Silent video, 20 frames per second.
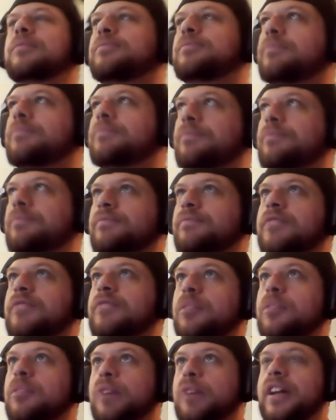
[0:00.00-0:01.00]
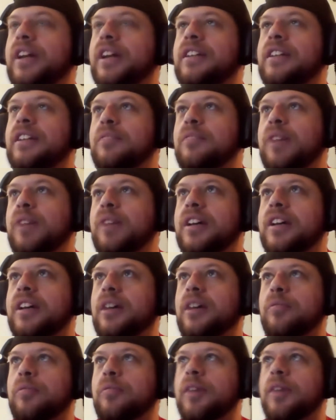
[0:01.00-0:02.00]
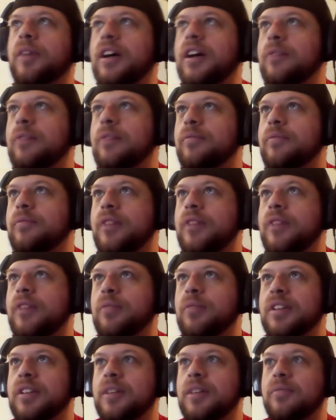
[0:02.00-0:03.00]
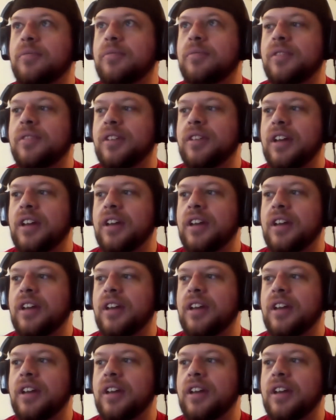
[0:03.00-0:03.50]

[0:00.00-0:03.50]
But I did pick up I picked up